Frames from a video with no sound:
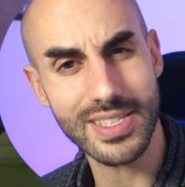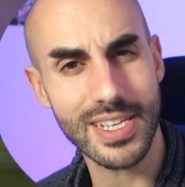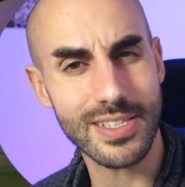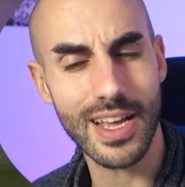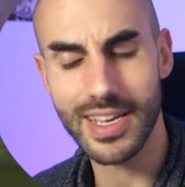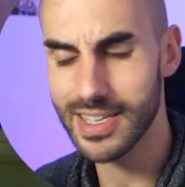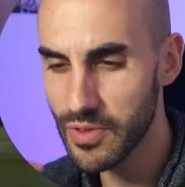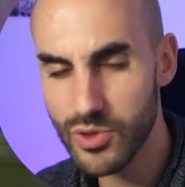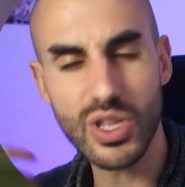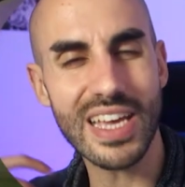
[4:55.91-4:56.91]
There's like, you
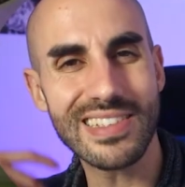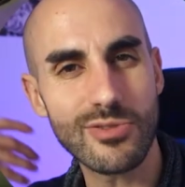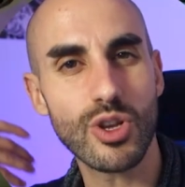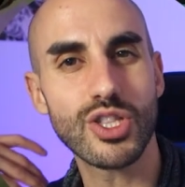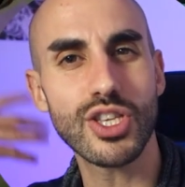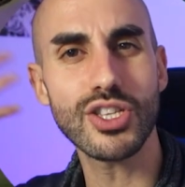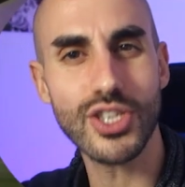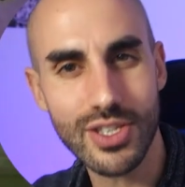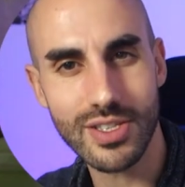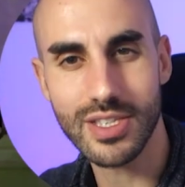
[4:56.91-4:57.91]
have to take
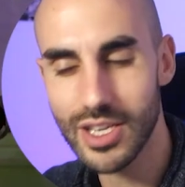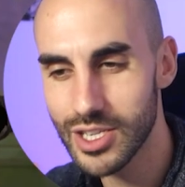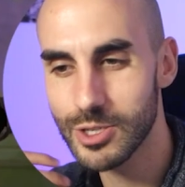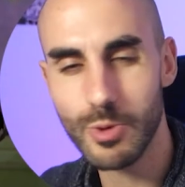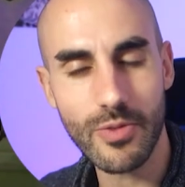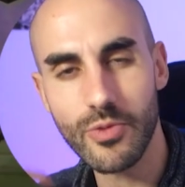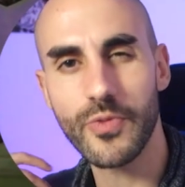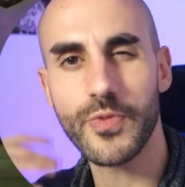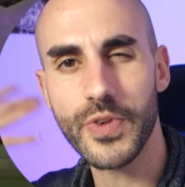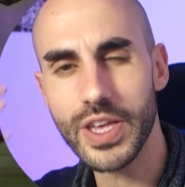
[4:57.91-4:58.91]
strategic decisions, you have to
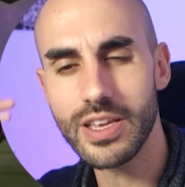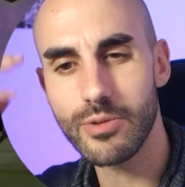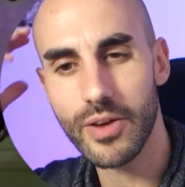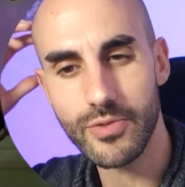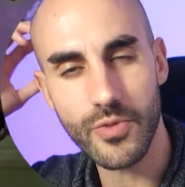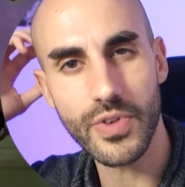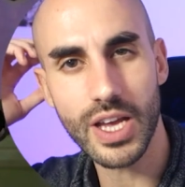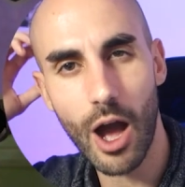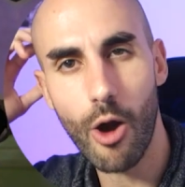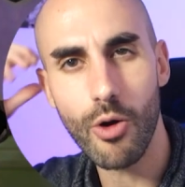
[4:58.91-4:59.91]

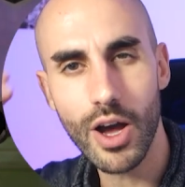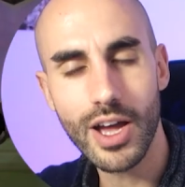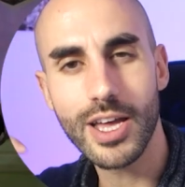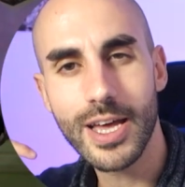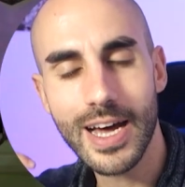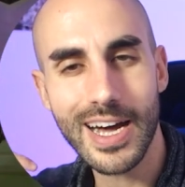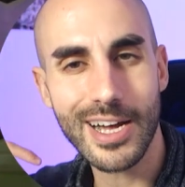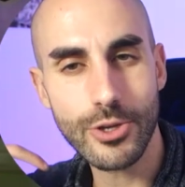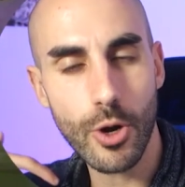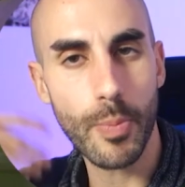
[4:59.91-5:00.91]
think how
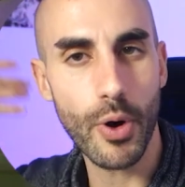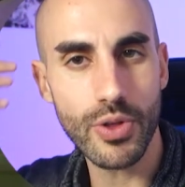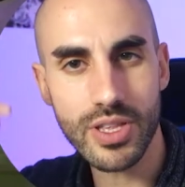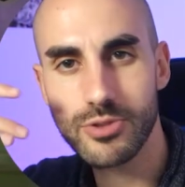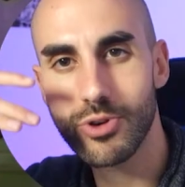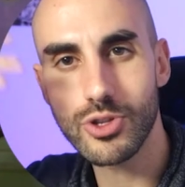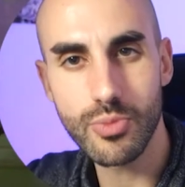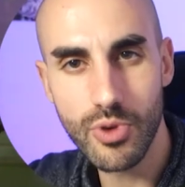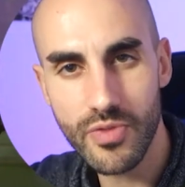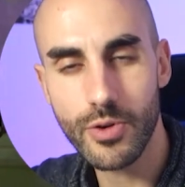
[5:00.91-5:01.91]
your opponent is going to
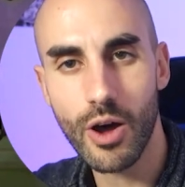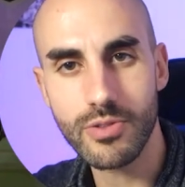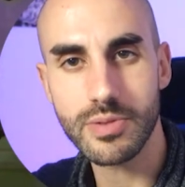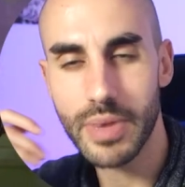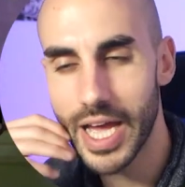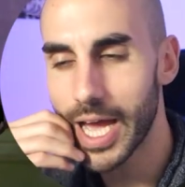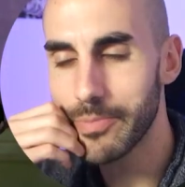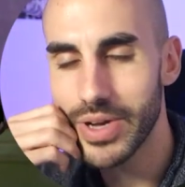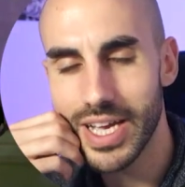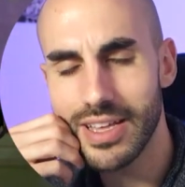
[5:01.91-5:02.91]
move around the
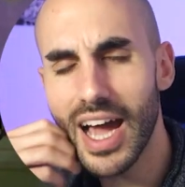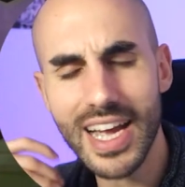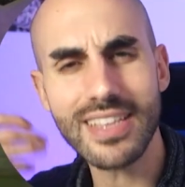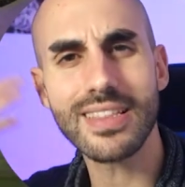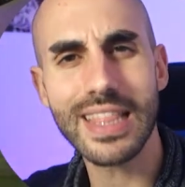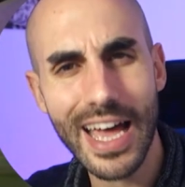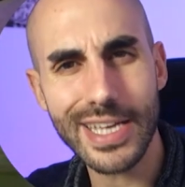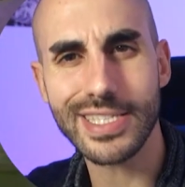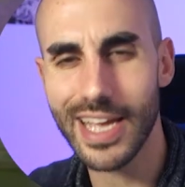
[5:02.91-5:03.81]
map, and I kind of like